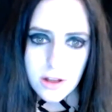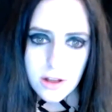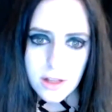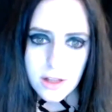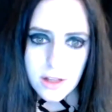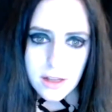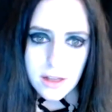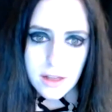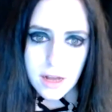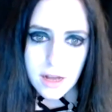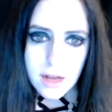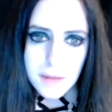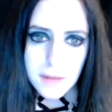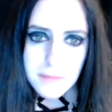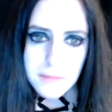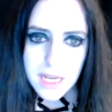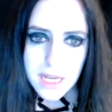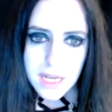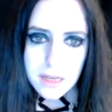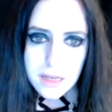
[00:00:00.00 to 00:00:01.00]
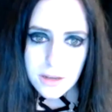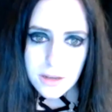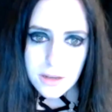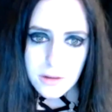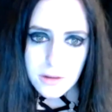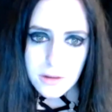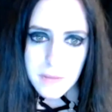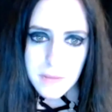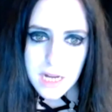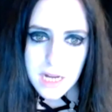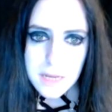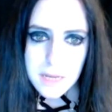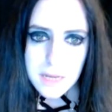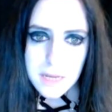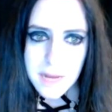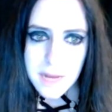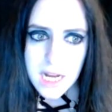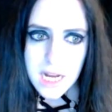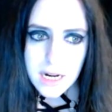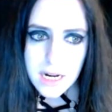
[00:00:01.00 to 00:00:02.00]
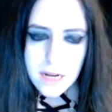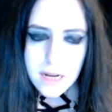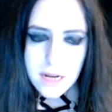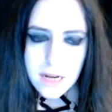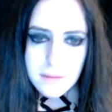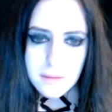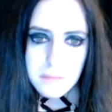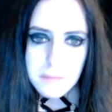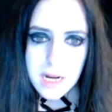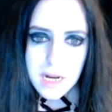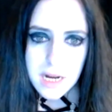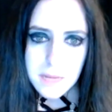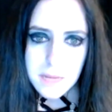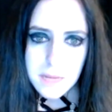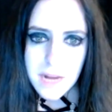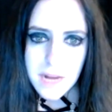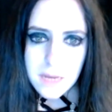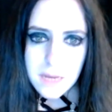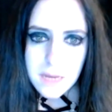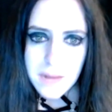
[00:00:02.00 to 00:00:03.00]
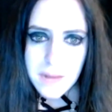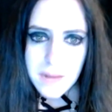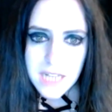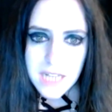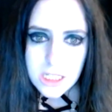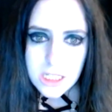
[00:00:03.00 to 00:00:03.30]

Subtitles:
I'm making you a Moddy Modson.